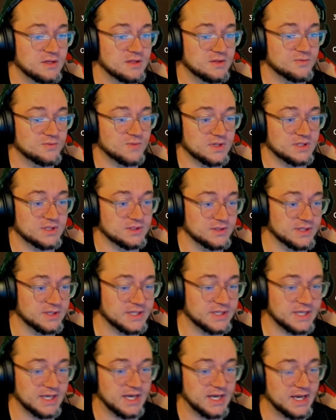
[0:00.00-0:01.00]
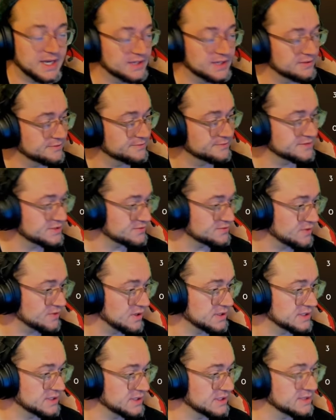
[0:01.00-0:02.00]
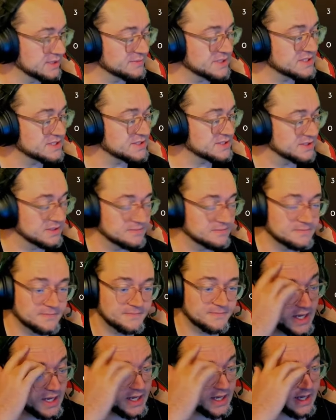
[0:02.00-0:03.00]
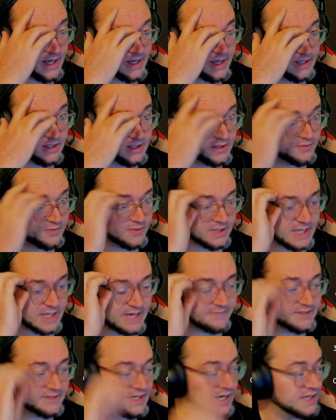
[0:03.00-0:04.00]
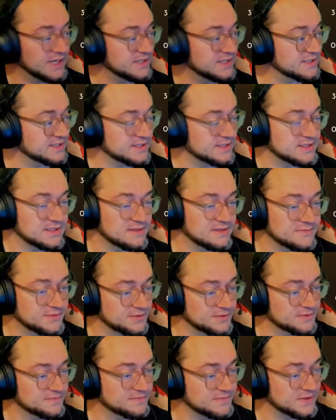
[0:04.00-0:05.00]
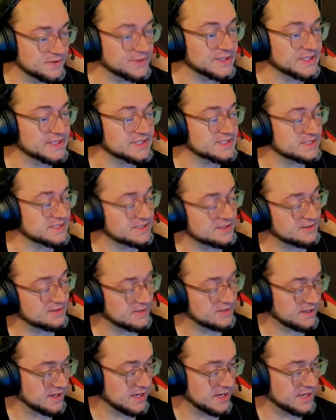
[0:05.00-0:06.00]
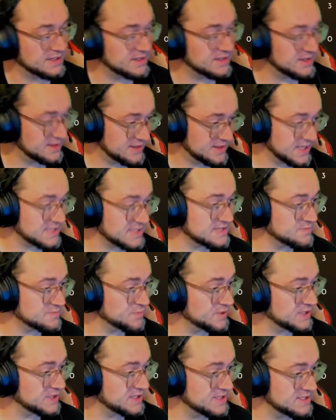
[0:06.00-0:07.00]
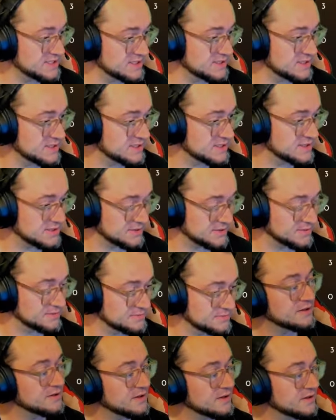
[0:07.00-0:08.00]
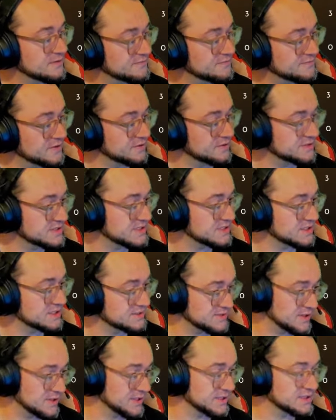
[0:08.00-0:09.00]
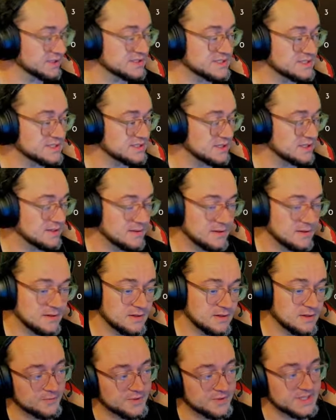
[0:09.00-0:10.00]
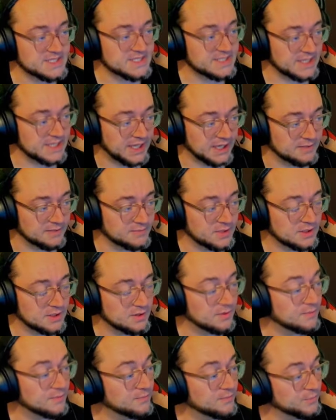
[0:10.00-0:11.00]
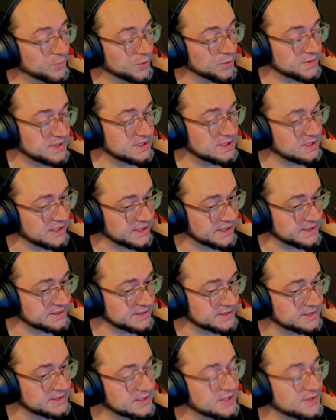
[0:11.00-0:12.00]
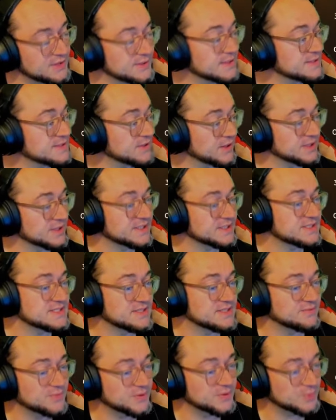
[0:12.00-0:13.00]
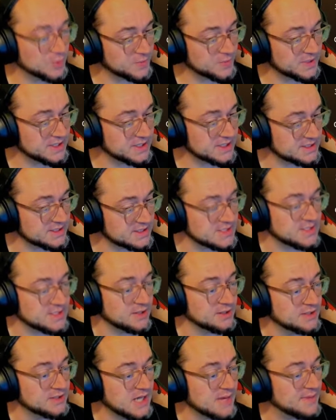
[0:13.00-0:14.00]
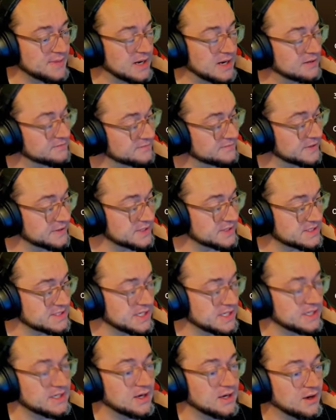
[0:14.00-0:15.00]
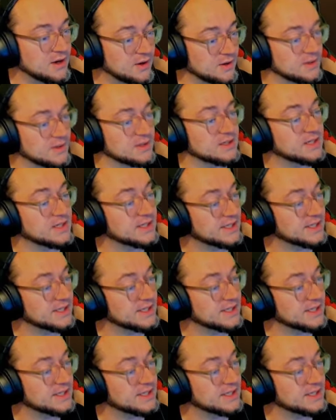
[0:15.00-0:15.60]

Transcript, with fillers: You want to look at who's strong on the enemy team and you want to have an idea of who to focus. Enemy and that's pretty easy to do focusing targets. This game, more than likely, the targets that we will be concerned about focusing are